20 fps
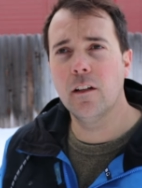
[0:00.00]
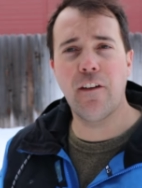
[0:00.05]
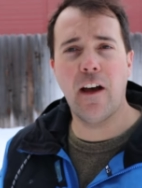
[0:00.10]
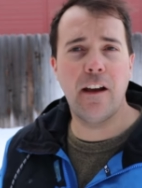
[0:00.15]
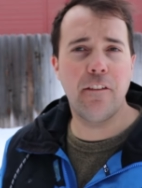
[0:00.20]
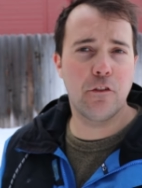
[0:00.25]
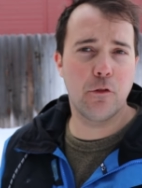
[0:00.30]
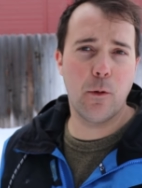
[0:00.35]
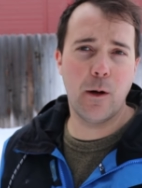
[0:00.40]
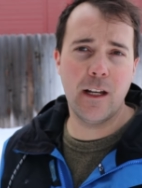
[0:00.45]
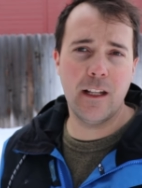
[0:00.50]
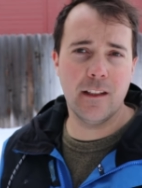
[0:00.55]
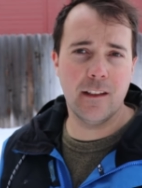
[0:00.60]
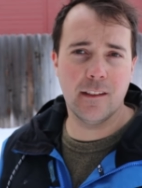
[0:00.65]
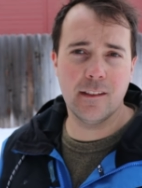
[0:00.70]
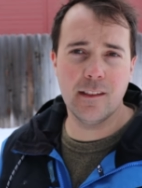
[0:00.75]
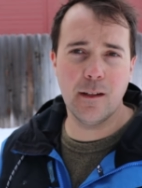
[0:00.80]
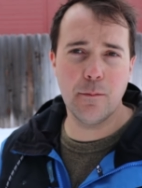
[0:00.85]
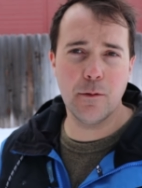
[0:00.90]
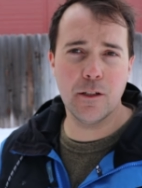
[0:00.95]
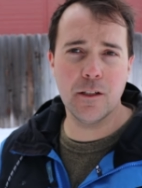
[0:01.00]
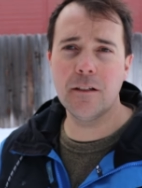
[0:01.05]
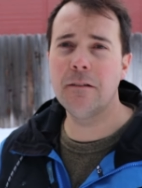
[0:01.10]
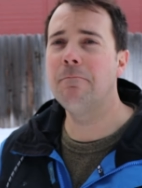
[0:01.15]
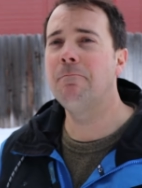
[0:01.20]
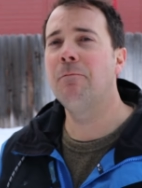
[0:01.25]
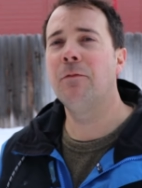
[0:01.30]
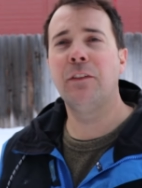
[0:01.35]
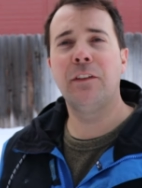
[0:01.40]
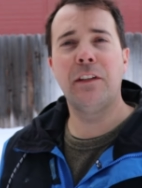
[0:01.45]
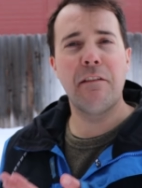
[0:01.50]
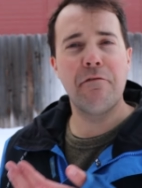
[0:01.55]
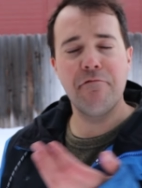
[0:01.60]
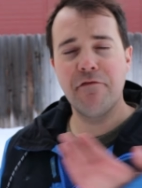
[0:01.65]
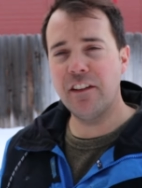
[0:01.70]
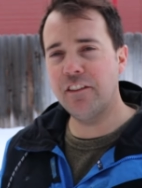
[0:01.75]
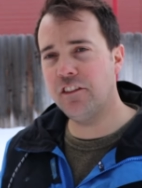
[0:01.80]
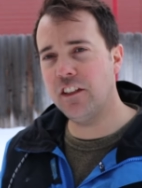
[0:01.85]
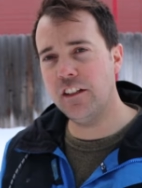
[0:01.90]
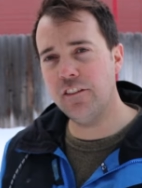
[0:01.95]
$520 in the summer,
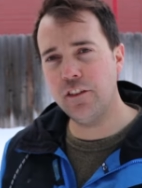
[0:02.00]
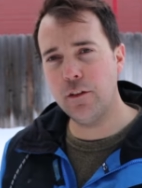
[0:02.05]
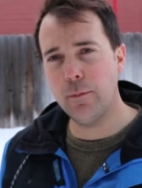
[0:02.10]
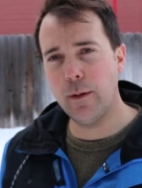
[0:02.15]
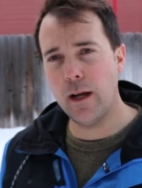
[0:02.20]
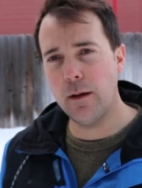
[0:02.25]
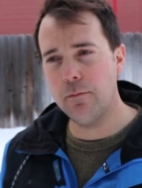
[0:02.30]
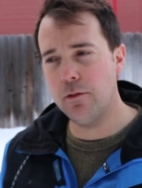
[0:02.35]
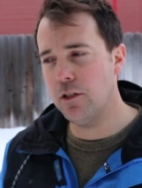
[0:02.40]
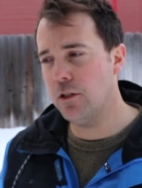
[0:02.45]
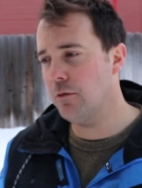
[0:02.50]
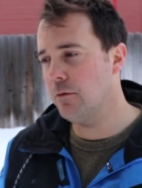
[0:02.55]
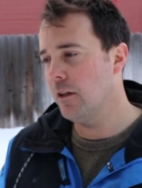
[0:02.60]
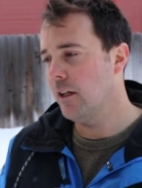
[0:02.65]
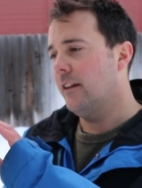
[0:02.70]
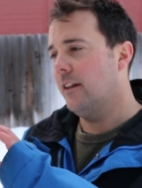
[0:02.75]
$750 if you buy them new.